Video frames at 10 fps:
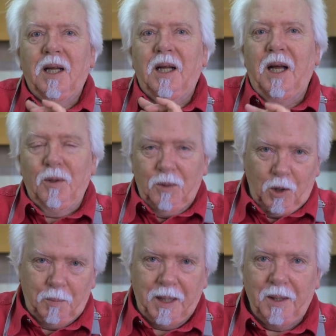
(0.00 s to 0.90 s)
aloo
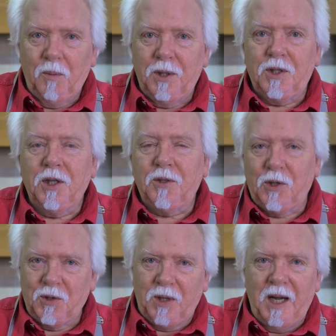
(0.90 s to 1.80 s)
gobi, which
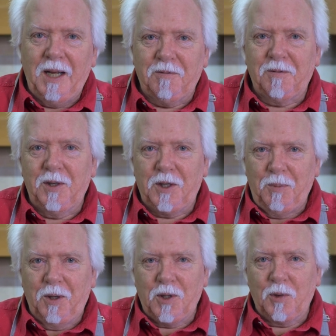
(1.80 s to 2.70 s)
doesn't have the
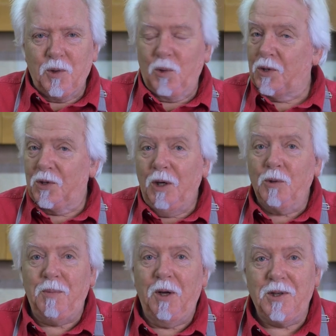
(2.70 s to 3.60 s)
tomato sauce. There's no
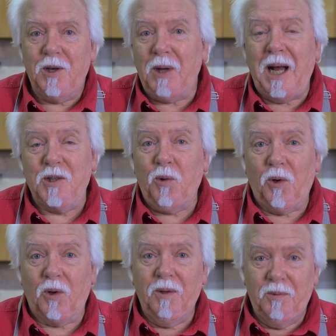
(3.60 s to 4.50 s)
tomato at
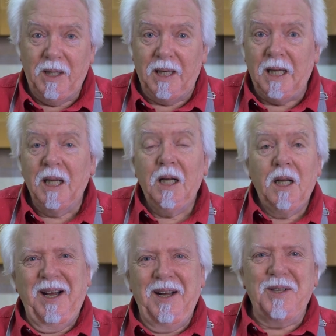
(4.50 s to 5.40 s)
all, really.
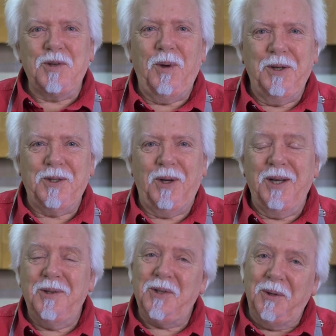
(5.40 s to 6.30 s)
And it's quite
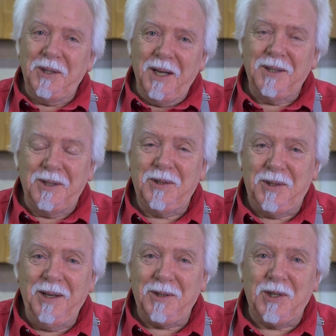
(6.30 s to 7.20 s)
dry. So
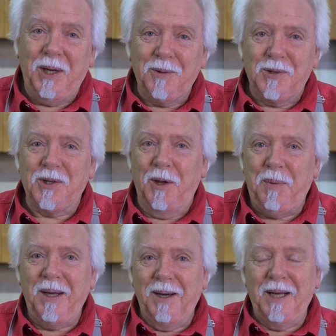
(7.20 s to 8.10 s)
it sounds
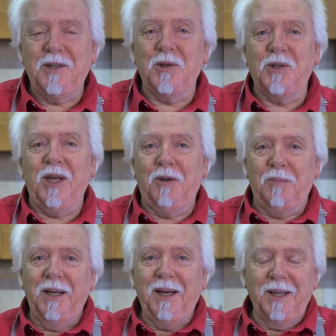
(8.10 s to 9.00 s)
appealing. It does sound
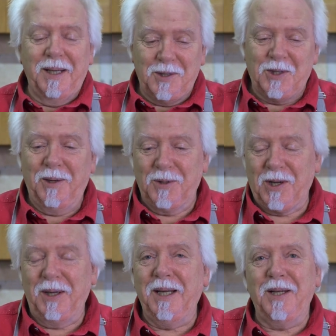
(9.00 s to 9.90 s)
appealing. It sounds
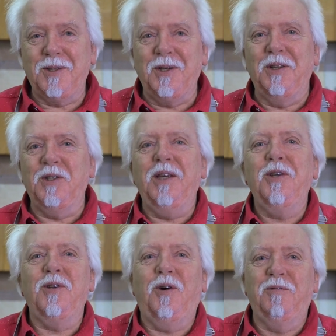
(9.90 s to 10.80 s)
like it's going to
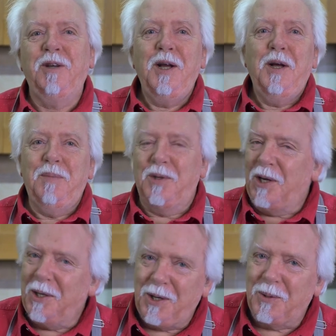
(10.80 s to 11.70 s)
taste of
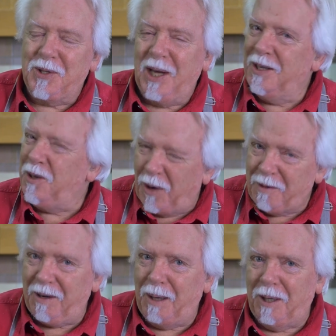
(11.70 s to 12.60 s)
potatoes and
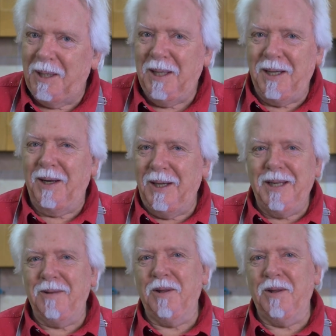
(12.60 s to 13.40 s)
cauliflower, and I like